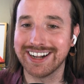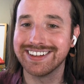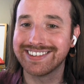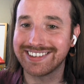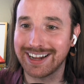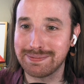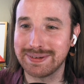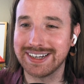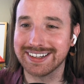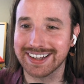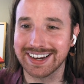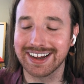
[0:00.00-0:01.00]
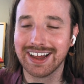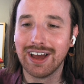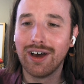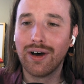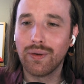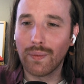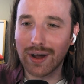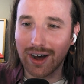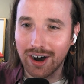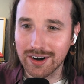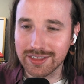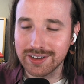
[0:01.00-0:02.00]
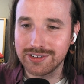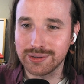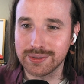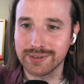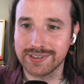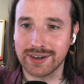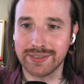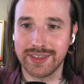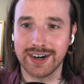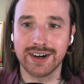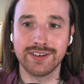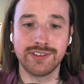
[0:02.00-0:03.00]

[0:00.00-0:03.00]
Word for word: but instead being like, what are the tools out there?